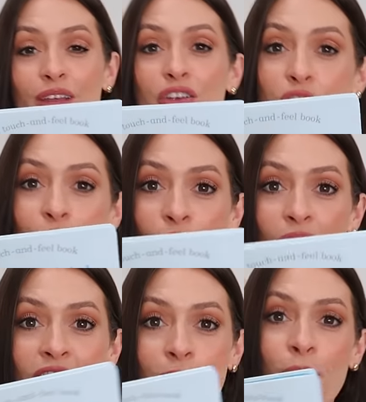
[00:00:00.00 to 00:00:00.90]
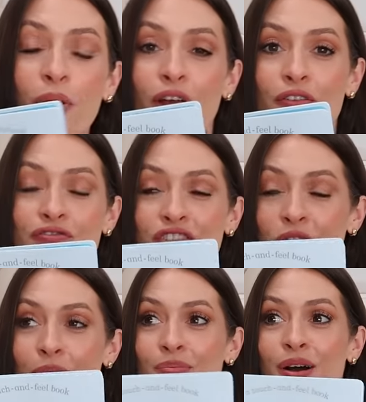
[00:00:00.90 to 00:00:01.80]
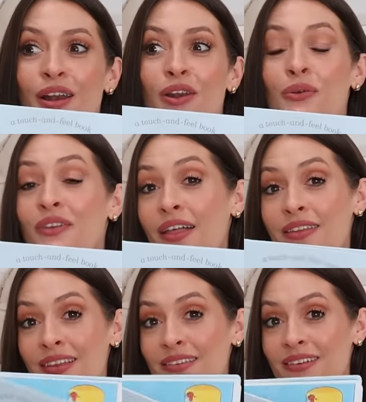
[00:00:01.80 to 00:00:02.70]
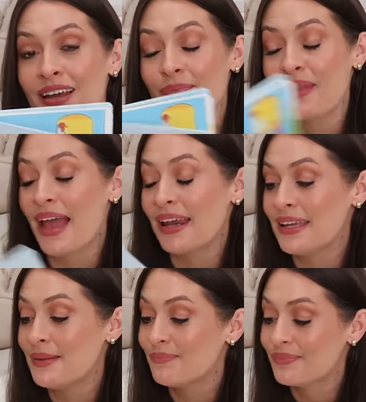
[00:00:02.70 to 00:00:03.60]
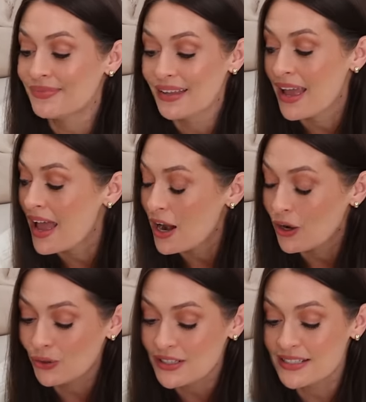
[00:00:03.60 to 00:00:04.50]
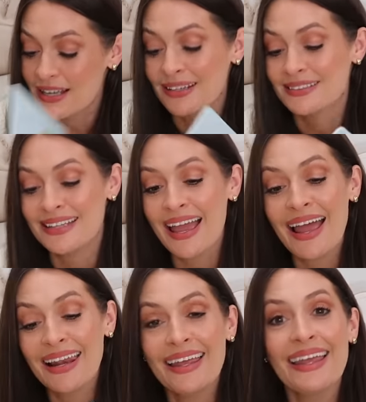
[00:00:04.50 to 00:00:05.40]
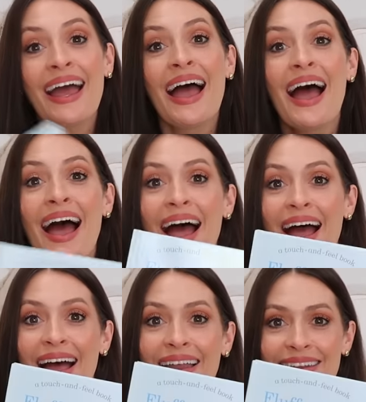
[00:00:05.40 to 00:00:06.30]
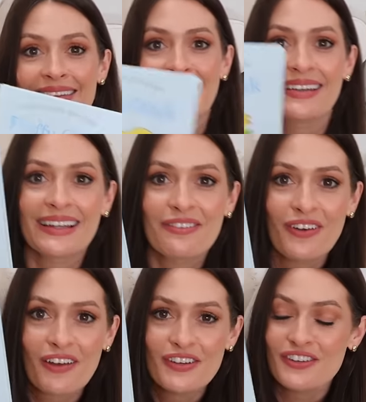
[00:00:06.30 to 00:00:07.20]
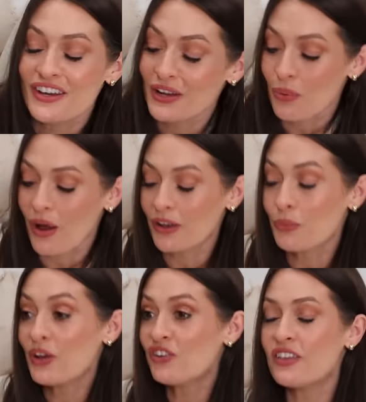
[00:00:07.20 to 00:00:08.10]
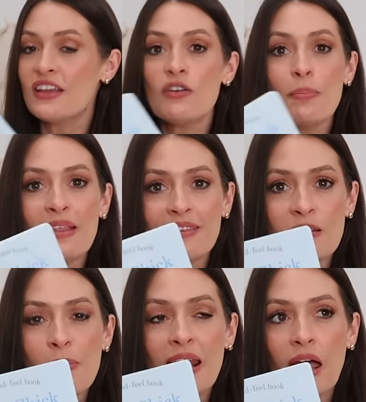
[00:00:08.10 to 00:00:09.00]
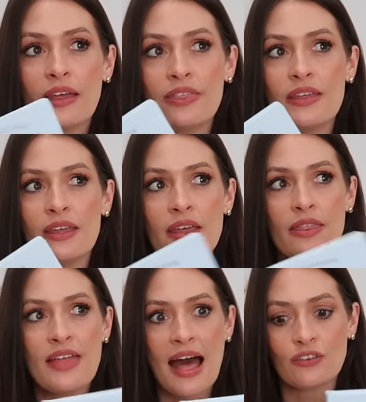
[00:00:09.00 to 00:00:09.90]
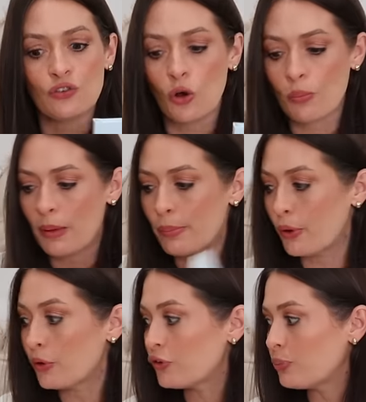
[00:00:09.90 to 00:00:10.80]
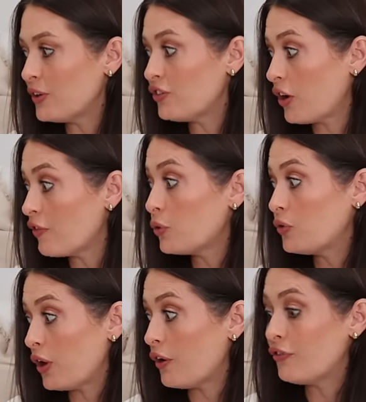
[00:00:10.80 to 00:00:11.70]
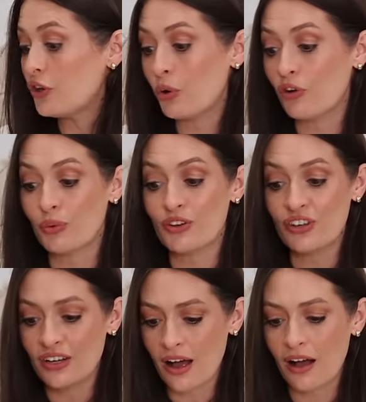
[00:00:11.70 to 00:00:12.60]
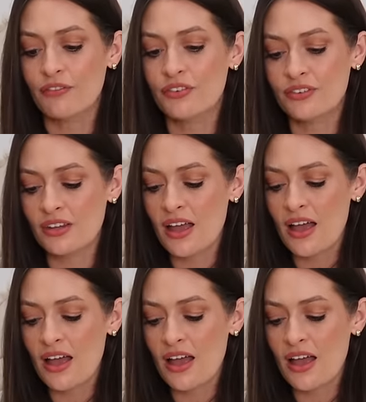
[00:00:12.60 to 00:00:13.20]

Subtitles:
she also got this book from Lou's other sister, Ellie, Lottie's auntie Ellie. And this is a little fluffy chick one, which these are a bit, this is a bit like the That's Not My Books, which I've also got a few of, which she loves.